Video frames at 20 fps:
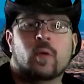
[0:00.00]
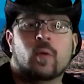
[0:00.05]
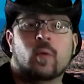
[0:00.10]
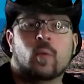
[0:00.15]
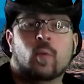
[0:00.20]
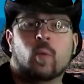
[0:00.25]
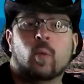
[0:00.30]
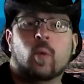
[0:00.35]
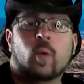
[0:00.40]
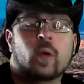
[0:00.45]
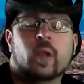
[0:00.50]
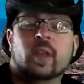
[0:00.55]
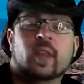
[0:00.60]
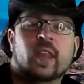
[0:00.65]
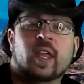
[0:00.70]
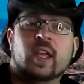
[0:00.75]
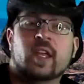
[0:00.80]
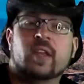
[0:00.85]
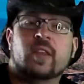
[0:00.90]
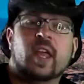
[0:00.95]
When
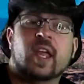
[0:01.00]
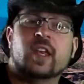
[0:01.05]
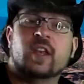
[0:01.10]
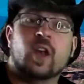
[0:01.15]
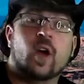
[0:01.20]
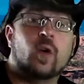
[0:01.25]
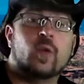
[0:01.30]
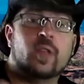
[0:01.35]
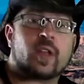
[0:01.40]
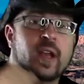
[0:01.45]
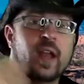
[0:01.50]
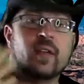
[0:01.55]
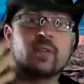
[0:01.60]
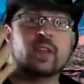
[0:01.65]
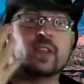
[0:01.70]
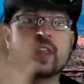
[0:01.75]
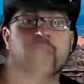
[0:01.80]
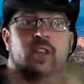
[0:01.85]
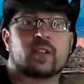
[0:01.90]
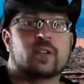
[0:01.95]
they know that
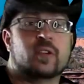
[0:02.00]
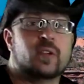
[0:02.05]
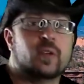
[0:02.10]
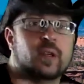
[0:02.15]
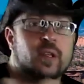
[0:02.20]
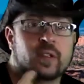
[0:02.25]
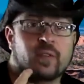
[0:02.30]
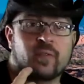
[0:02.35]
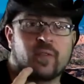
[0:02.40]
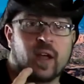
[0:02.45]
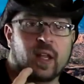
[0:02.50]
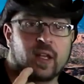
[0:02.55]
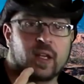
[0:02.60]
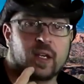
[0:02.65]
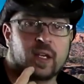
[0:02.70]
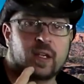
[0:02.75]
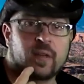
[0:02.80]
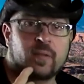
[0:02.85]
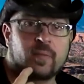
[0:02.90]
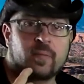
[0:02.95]
everything they're doing is a felony.